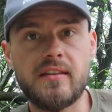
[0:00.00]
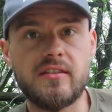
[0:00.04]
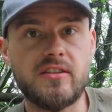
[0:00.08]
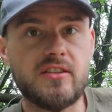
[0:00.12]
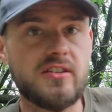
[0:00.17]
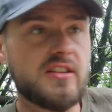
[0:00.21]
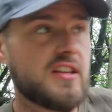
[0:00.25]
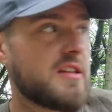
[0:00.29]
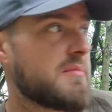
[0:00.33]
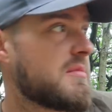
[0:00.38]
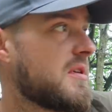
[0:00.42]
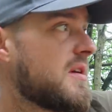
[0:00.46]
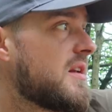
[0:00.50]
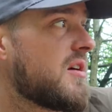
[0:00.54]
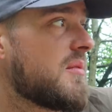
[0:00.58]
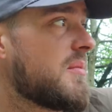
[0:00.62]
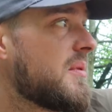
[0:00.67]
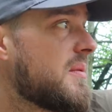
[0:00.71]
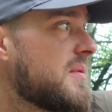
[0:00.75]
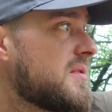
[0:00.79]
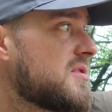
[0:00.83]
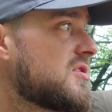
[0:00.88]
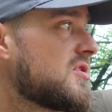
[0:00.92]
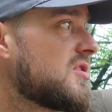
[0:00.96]
just to give me a little
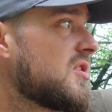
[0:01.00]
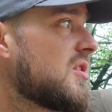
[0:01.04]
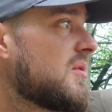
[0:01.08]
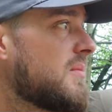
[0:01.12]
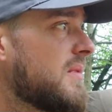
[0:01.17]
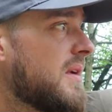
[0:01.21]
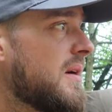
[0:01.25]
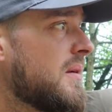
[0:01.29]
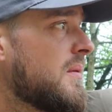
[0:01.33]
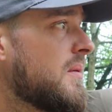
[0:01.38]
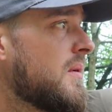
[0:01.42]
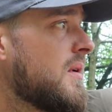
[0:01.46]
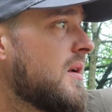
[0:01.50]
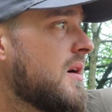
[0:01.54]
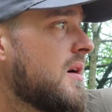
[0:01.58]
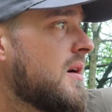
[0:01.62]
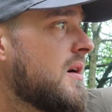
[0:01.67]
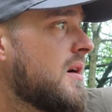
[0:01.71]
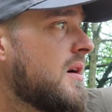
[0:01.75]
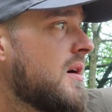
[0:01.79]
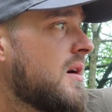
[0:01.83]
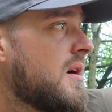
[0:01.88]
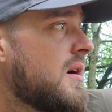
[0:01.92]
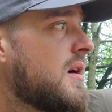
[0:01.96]
bit of a stop now.
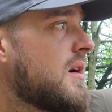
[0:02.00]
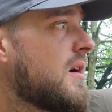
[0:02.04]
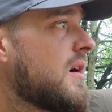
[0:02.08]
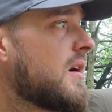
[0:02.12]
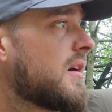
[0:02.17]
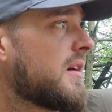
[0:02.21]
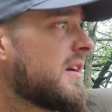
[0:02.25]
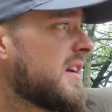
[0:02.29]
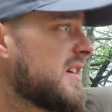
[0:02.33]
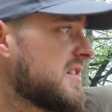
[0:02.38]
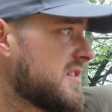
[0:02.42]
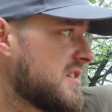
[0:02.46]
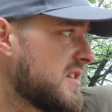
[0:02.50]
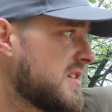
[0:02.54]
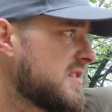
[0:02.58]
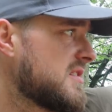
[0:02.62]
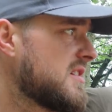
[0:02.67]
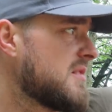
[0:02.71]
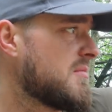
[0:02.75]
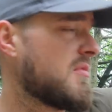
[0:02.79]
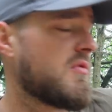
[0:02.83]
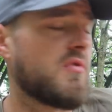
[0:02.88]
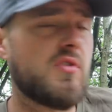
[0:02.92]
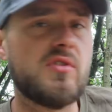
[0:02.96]
I can actually
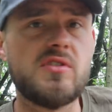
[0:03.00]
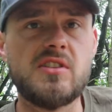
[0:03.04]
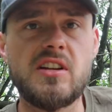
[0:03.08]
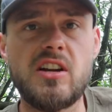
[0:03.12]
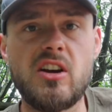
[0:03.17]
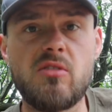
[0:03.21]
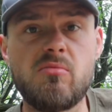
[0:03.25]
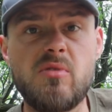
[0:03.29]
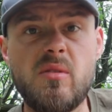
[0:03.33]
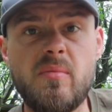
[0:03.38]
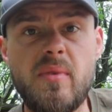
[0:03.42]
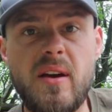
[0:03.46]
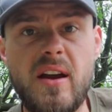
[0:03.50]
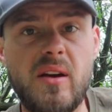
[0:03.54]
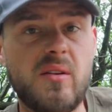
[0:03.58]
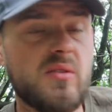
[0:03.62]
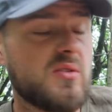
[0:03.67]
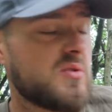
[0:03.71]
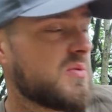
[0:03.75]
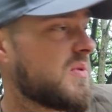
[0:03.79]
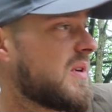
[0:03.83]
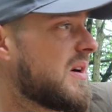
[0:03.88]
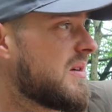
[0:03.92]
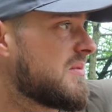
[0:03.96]
see my rods a little bit better
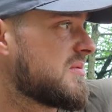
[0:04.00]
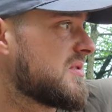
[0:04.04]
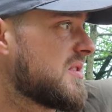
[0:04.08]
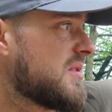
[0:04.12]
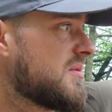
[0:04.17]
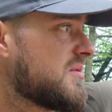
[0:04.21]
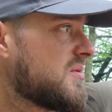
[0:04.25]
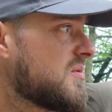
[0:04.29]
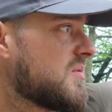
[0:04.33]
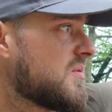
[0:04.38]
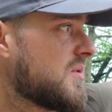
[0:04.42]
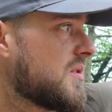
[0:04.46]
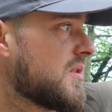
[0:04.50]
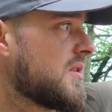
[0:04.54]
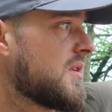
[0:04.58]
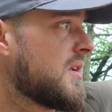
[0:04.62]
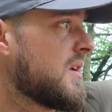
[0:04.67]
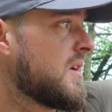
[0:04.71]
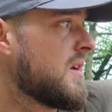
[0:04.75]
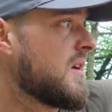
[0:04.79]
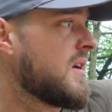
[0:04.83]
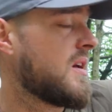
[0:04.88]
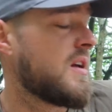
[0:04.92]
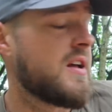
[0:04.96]
as well, so it's all good.
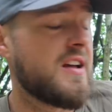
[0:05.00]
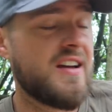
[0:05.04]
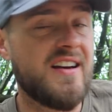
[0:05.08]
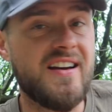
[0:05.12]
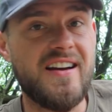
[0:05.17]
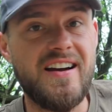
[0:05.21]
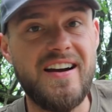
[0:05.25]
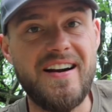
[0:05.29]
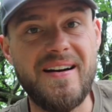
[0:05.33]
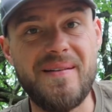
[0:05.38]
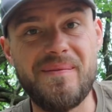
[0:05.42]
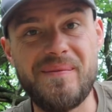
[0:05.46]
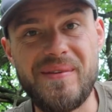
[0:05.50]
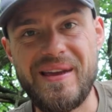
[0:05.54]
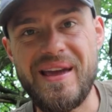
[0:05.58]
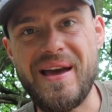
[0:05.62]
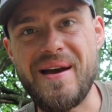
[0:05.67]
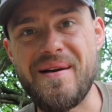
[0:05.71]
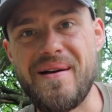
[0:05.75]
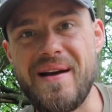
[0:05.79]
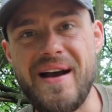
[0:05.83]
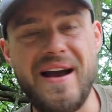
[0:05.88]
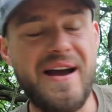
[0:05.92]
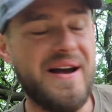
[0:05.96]
But
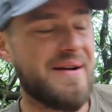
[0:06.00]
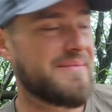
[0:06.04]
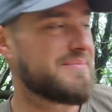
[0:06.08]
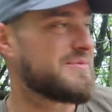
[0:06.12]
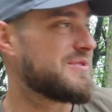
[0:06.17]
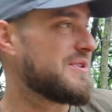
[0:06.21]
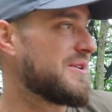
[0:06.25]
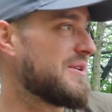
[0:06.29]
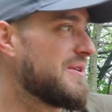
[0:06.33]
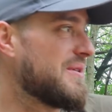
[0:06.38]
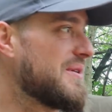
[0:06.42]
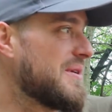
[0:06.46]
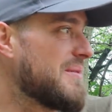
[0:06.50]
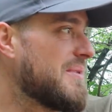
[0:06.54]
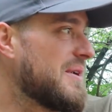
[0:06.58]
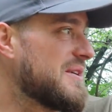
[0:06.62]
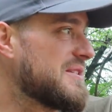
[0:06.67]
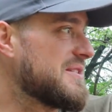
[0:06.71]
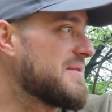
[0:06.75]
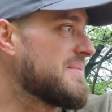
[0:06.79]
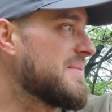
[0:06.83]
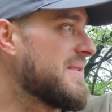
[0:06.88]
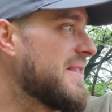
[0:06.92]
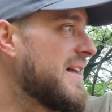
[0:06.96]
yeah, absolutely
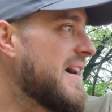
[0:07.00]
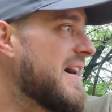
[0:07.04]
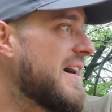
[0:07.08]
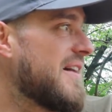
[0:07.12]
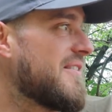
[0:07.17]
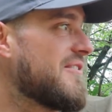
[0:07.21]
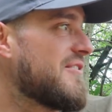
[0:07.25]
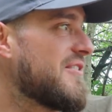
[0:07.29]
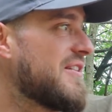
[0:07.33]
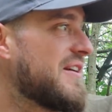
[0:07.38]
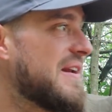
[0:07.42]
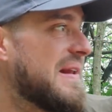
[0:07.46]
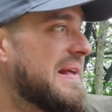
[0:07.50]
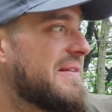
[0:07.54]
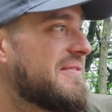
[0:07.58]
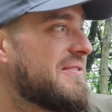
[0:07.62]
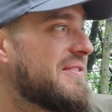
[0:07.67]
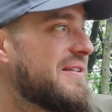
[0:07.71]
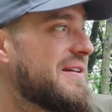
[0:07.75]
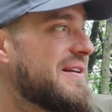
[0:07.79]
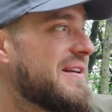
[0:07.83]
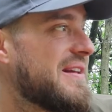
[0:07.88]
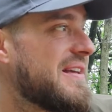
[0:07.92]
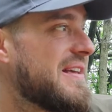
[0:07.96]
buzzing with that. I
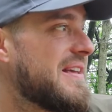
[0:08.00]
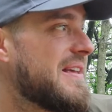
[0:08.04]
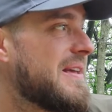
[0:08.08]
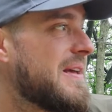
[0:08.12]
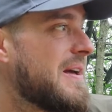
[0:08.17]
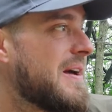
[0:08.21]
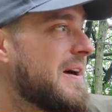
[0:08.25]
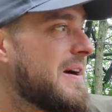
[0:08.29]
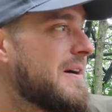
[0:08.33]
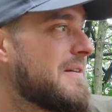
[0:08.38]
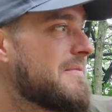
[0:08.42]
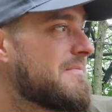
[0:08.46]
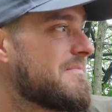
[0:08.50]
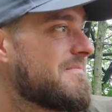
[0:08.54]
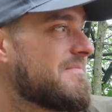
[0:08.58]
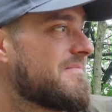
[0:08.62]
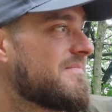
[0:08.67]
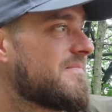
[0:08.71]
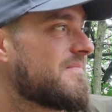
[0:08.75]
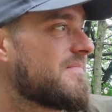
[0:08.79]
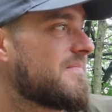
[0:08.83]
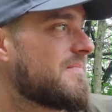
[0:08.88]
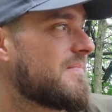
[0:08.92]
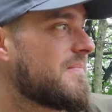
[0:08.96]
really, I
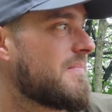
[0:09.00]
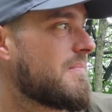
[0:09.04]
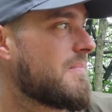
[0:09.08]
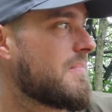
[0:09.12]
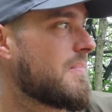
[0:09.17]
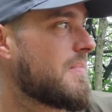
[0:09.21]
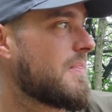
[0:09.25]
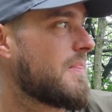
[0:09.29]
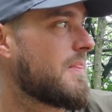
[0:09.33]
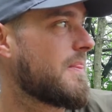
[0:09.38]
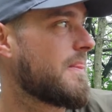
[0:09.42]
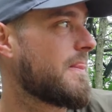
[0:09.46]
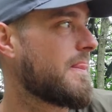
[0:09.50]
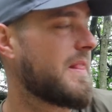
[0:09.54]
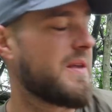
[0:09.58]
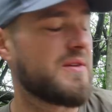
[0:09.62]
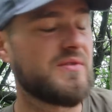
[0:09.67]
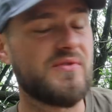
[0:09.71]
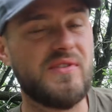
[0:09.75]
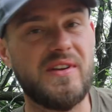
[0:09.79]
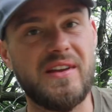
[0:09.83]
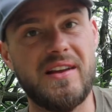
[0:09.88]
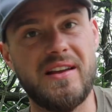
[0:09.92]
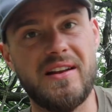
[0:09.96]

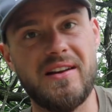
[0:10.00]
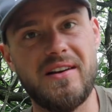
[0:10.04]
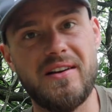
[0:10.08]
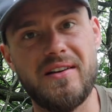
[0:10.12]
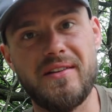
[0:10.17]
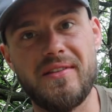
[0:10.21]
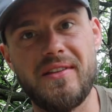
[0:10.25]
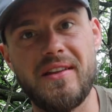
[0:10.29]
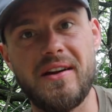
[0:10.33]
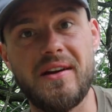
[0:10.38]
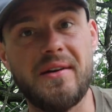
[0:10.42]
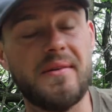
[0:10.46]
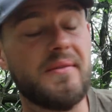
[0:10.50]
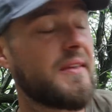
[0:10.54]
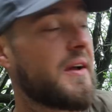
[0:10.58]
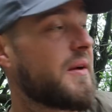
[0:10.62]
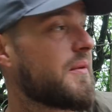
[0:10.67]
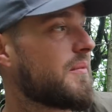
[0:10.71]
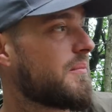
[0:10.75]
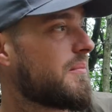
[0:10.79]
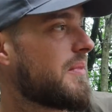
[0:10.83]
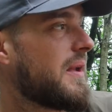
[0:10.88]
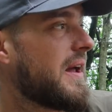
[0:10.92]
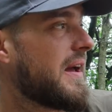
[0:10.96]
was thinking, oh no,
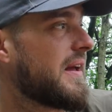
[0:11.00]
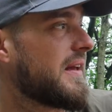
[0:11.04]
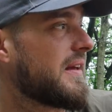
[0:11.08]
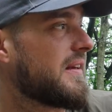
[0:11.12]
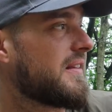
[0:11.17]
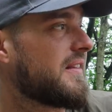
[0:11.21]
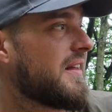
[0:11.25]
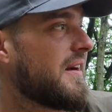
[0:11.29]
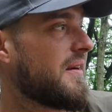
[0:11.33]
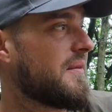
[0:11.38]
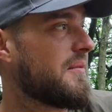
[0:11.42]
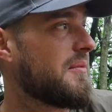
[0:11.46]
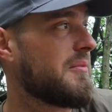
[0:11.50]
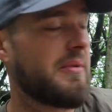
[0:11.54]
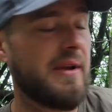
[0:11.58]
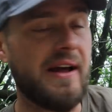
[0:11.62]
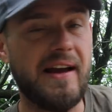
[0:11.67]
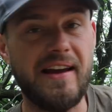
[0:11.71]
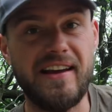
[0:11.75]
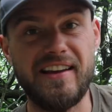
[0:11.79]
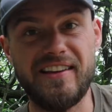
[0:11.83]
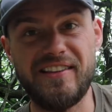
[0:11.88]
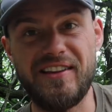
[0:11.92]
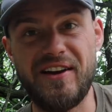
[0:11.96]
don't
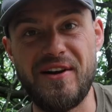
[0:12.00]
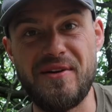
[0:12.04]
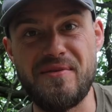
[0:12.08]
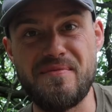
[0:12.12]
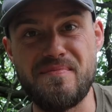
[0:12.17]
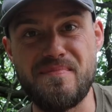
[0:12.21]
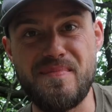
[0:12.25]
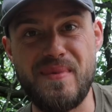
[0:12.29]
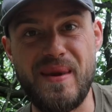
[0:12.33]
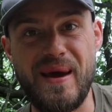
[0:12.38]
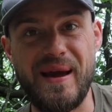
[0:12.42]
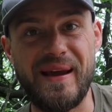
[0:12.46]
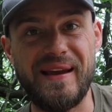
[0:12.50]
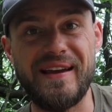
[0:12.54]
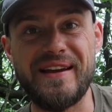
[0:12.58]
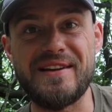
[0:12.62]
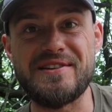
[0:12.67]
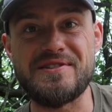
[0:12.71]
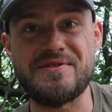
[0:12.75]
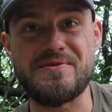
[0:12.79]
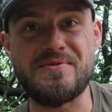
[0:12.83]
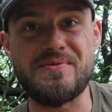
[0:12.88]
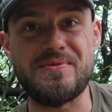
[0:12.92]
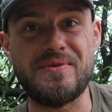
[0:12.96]
blank,
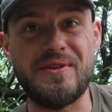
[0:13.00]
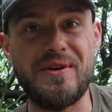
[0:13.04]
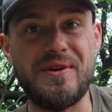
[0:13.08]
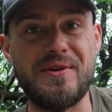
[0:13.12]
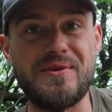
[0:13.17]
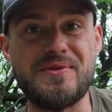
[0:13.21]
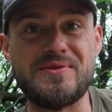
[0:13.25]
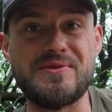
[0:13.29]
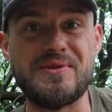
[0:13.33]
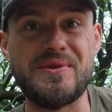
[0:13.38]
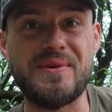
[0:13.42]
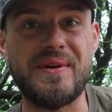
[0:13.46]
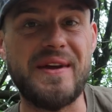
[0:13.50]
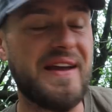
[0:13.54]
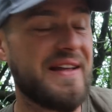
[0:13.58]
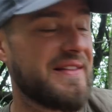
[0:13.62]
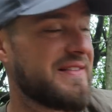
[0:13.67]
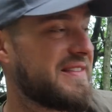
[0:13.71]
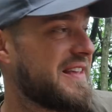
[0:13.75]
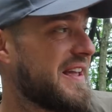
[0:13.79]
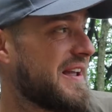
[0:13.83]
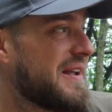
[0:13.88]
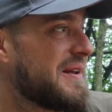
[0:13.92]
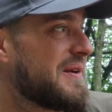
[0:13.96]
as you'll do, sort
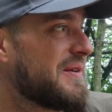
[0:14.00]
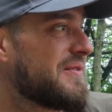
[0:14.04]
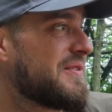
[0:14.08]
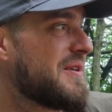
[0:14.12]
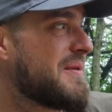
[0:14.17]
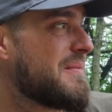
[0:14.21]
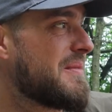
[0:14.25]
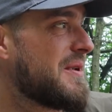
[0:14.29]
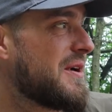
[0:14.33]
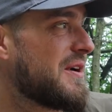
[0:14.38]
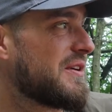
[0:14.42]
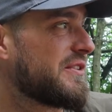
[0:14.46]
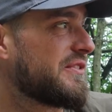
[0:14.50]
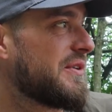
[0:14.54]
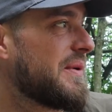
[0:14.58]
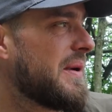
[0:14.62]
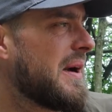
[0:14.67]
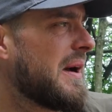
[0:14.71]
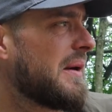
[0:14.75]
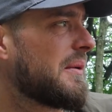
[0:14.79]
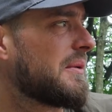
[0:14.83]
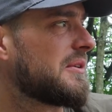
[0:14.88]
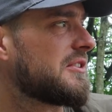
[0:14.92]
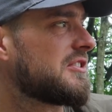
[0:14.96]
of ticking off them last
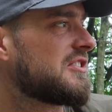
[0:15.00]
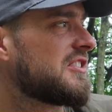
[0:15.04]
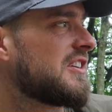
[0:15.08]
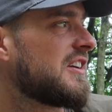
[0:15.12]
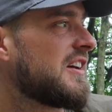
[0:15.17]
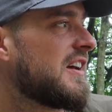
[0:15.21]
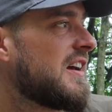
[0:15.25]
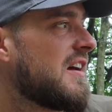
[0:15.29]
few hours.